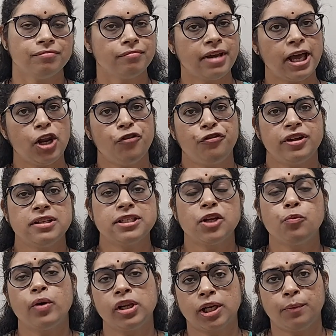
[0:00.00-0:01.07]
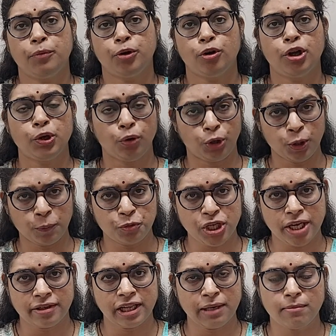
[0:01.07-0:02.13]
Hello friends and welcome to your YouTube
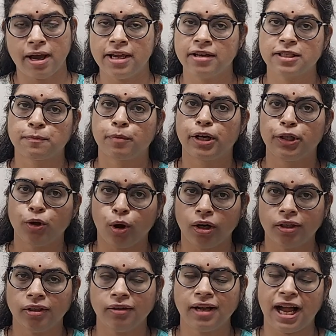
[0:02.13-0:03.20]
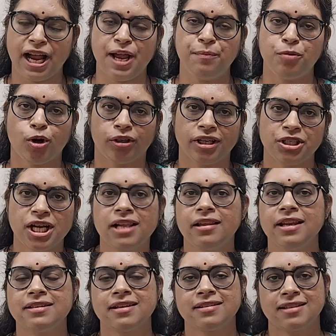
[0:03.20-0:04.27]
channel, My Expert Doctor. I am Dr.
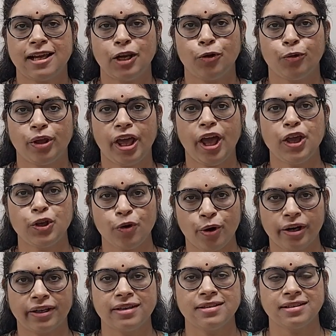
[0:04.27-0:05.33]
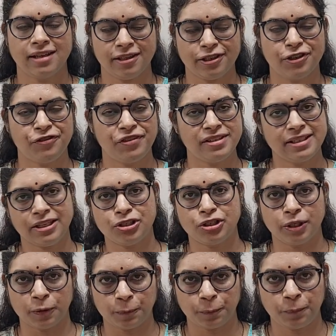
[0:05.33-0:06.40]
Shalini Singh Salunke, your consultant
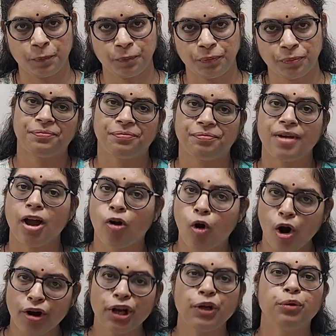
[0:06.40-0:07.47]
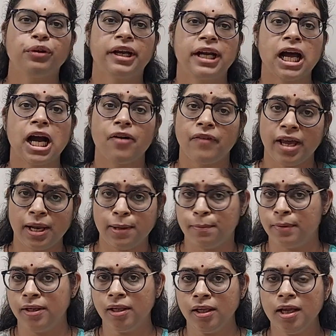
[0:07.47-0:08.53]
physician. According to data
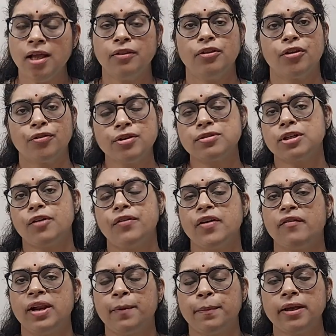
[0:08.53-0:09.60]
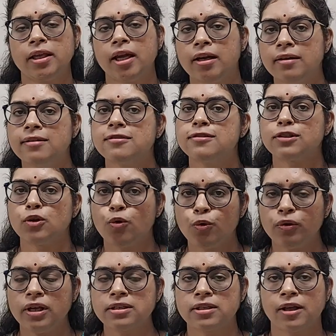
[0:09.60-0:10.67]
available, the risk of developing kidney
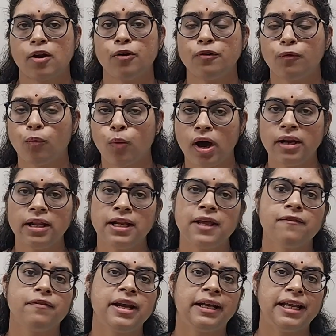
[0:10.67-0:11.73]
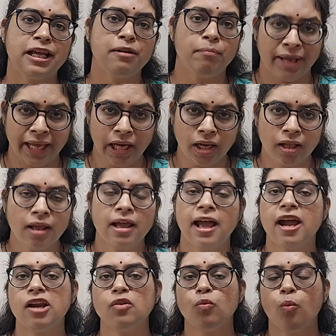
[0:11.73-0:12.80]
stone is around 1 in every 10 male
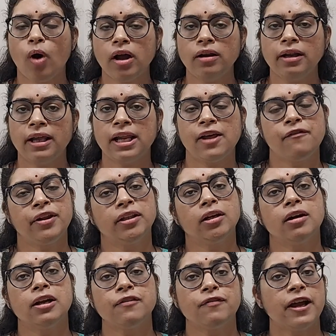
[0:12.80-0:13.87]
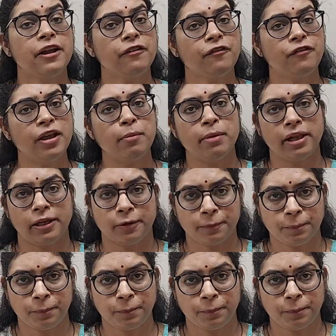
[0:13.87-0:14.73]
and 1 in every 35 female.